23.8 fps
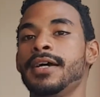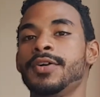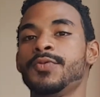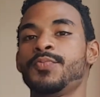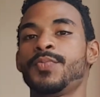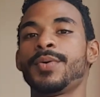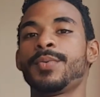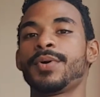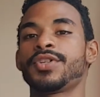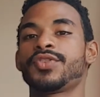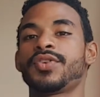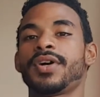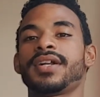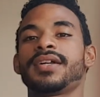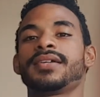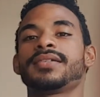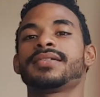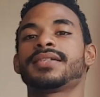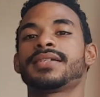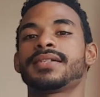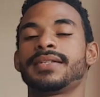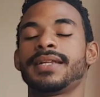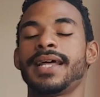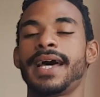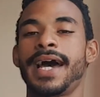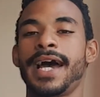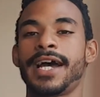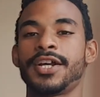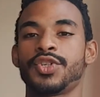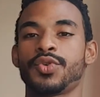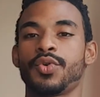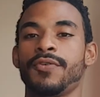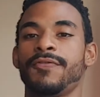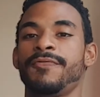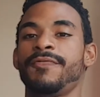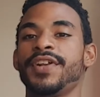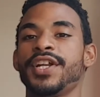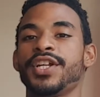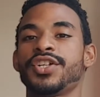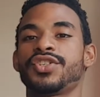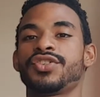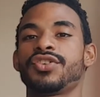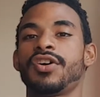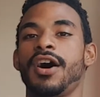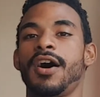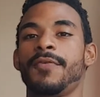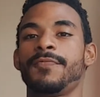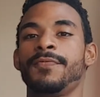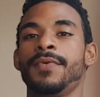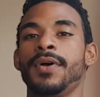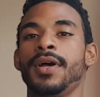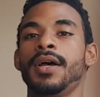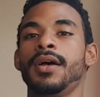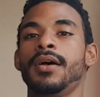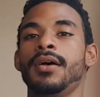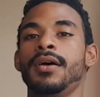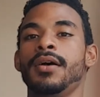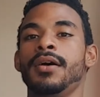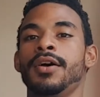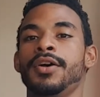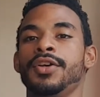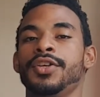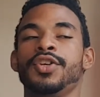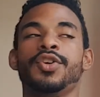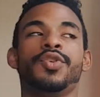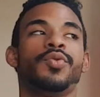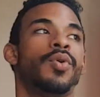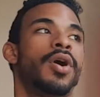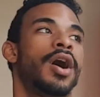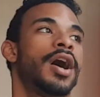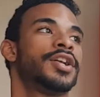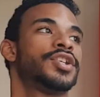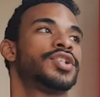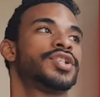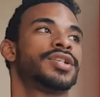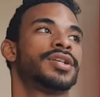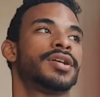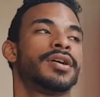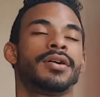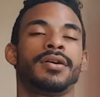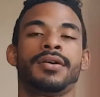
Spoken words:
much try to slash or finish off Yuwatch.